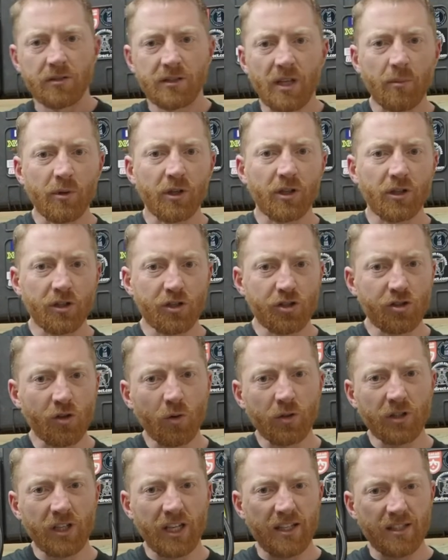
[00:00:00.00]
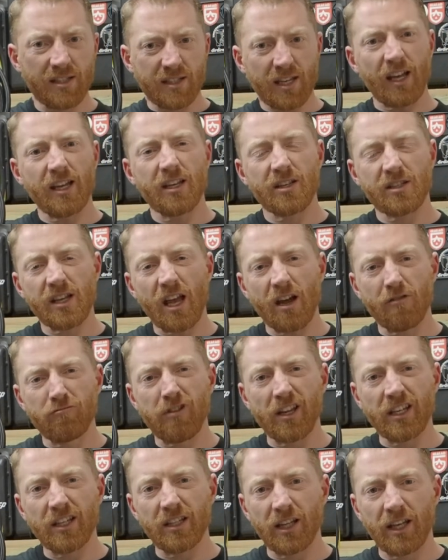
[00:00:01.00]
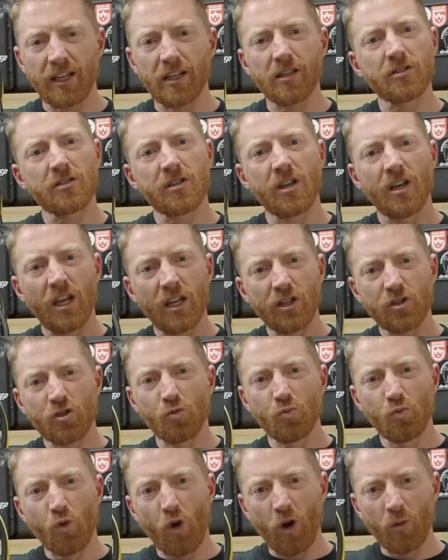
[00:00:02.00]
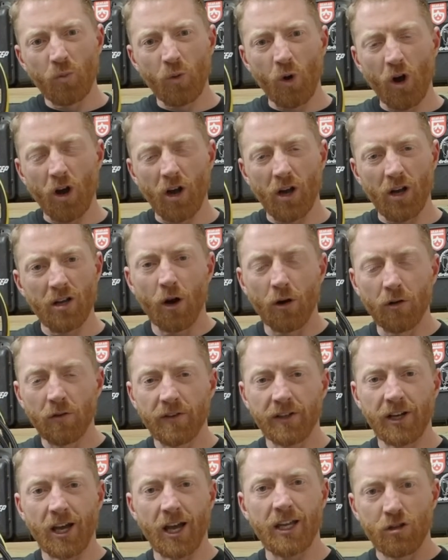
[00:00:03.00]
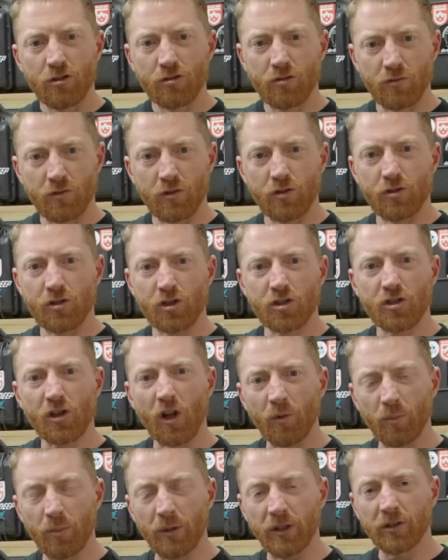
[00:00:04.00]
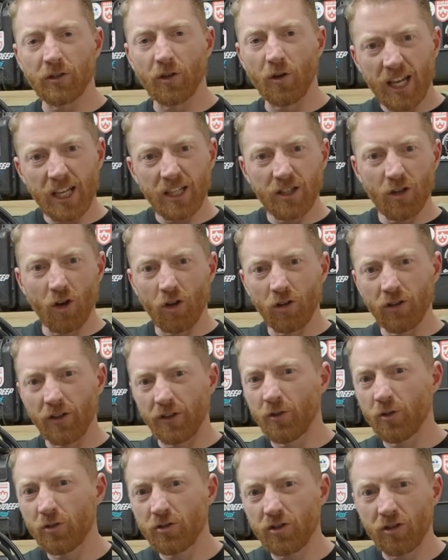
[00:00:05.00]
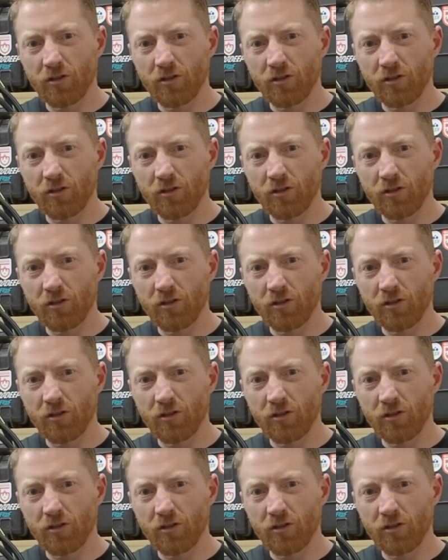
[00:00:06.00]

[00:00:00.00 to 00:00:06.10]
Then we're going to soak the entire set of regulators in some warm water overnight to reduce the salt buildup in all the nooks and